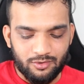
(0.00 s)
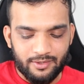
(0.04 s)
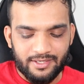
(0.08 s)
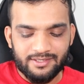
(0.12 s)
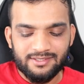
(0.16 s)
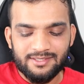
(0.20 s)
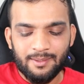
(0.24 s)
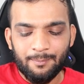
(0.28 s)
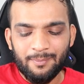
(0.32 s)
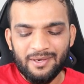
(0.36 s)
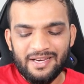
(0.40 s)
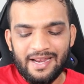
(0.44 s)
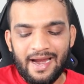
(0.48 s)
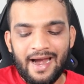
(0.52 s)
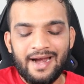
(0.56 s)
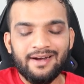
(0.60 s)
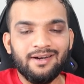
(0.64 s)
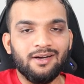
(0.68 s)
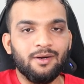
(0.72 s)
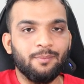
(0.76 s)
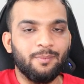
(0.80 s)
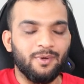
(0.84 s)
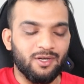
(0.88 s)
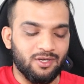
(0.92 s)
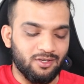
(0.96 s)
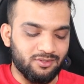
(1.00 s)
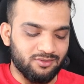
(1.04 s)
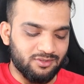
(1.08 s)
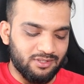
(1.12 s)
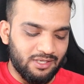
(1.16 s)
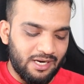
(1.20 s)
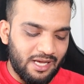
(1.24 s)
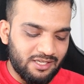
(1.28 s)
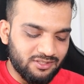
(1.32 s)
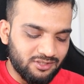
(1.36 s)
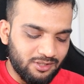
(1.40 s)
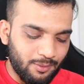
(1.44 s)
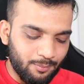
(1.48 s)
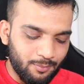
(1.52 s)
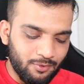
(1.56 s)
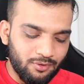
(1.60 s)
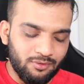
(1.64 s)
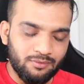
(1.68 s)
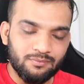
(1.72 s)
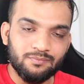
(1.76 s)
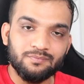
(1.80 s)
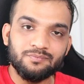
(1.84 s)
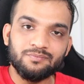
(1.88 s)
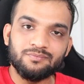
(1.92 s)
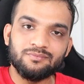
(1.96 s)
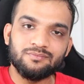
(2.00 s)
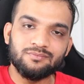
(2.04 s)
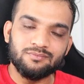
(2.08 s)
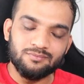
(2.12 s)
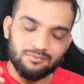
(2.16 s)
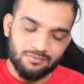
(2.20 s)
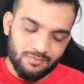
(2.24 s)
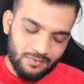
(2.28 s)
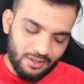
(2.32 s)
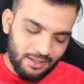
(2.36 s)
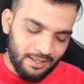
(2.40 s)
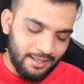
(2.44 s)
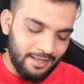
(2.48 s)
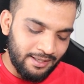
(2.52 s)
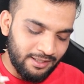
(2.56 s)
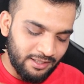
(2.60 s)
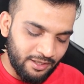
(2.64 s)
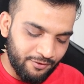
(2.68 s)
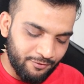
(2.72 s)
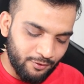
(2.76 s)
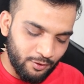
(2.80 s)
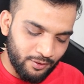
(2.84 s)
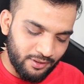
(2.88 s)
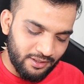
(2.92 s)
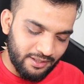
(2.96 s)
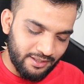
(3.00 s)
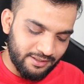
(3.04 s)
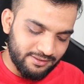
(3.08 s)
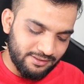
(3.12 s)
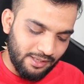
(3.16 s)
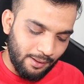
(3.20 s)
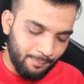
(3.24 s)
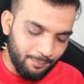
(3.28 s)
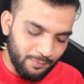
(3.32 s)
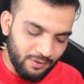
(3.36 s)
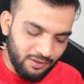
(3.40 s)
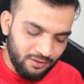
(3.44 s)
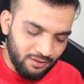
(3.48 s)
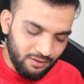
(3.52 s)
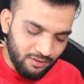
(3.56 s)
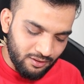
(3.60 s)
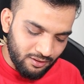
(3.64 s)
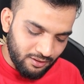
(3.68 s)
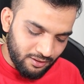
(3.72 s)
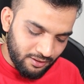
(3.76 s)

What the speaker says: You can simply add it because the last number, I'll give you an example.